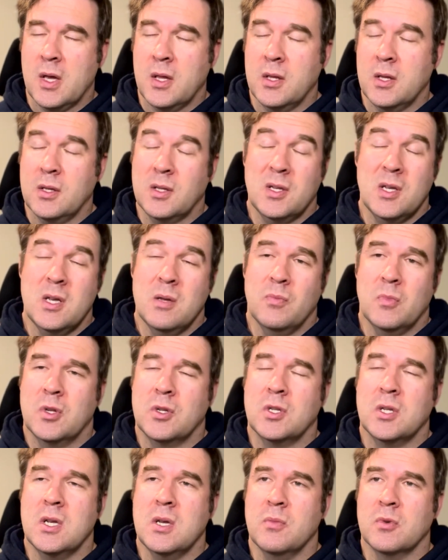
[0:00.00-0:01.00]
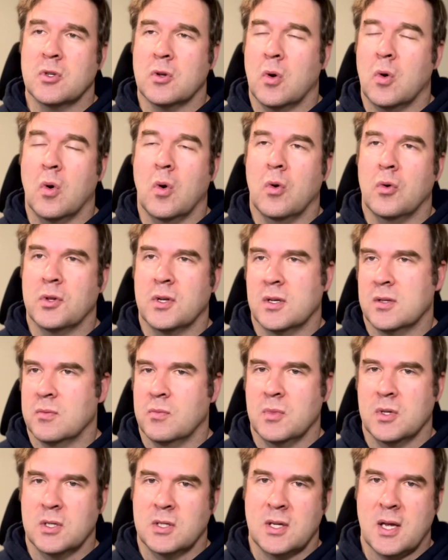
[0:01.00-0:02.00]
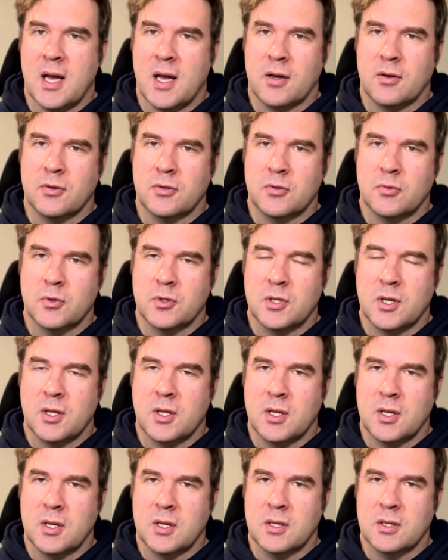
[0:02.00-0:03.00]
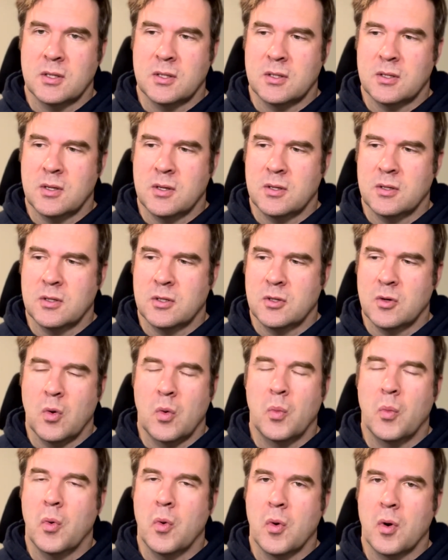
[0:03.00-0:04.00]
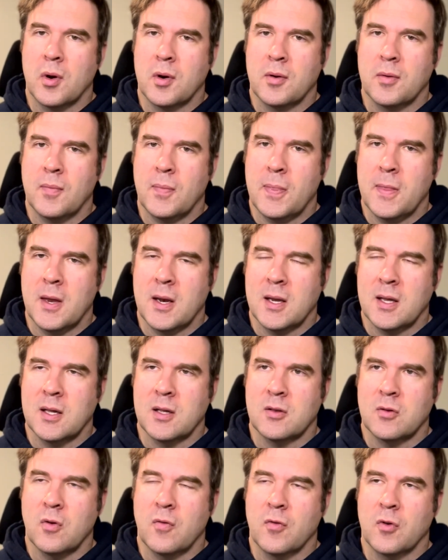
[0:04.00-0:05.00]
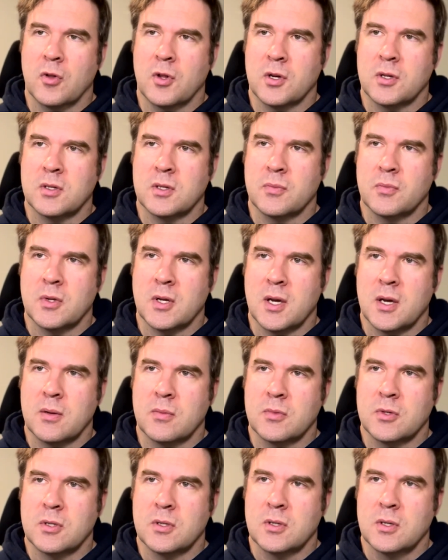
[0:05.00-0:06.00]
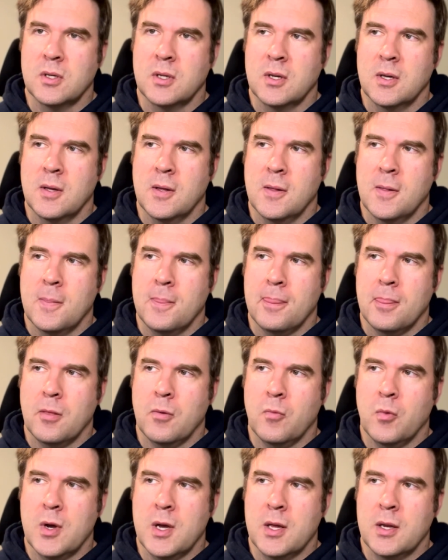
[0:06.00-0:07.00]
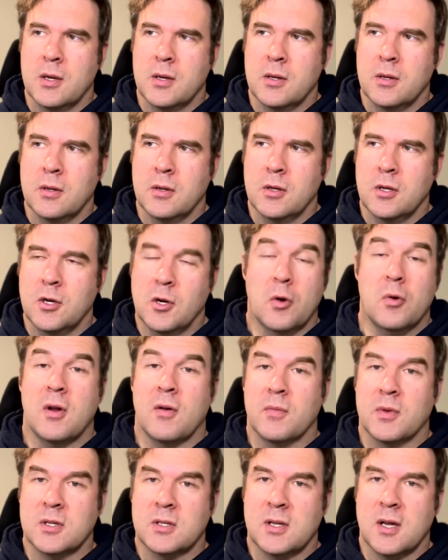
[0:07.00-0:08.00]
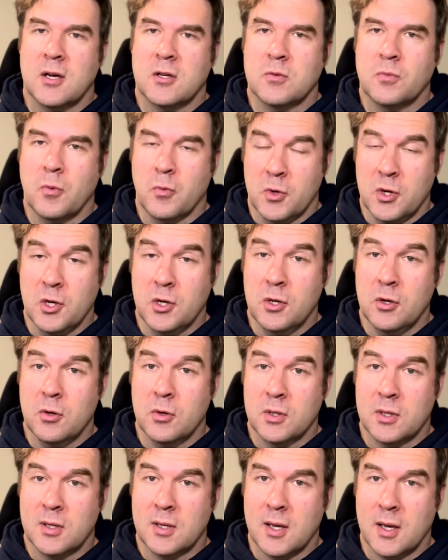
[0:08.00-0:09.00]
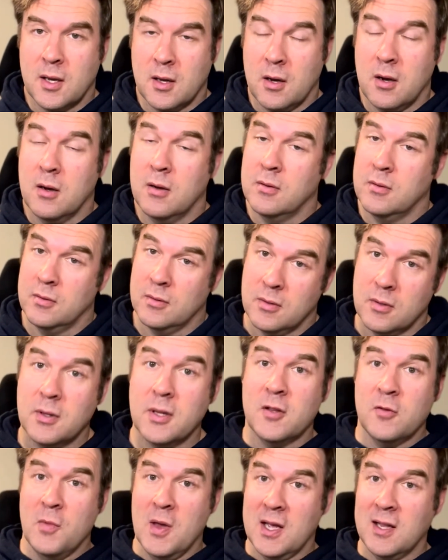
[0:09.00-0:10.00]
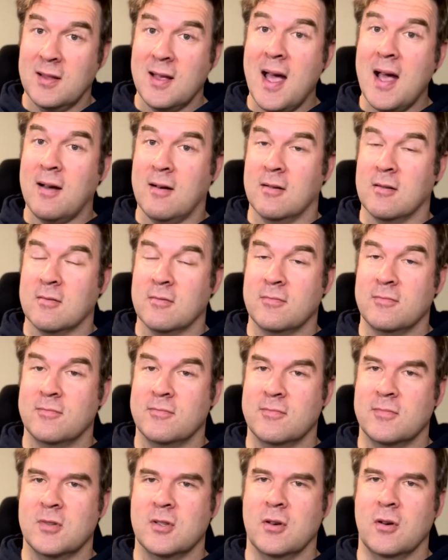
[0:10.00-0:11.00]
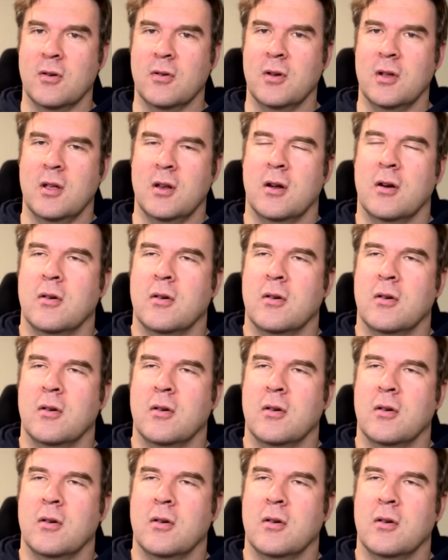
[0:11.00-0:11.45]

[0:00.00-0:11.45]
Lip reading: And the team as a whole doesn't miss tackles, which I think is so important. And it gets overlooked sometimes when you don't have missed tackles. But when you do, it's like, let's make a tackle. So, you